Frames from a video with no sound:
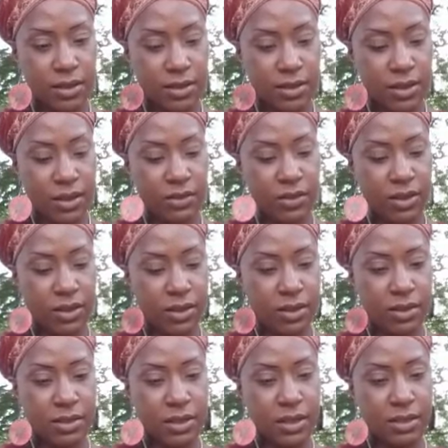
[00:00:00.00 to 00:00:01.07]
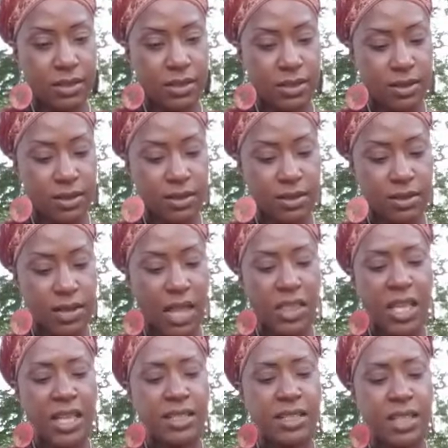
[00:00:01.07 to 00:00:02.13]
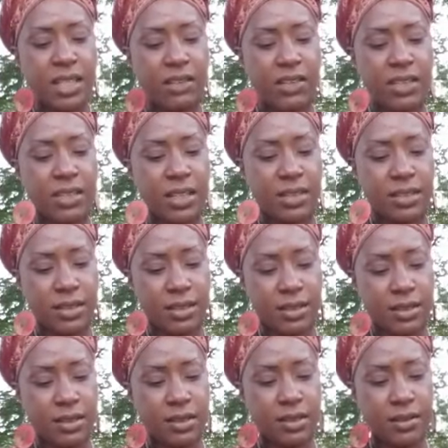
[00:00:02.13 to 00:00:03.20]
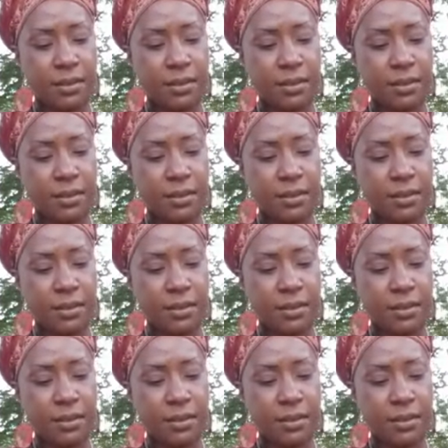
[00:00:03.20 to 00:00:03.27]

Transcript: Seven senses. I think it's the seven senses.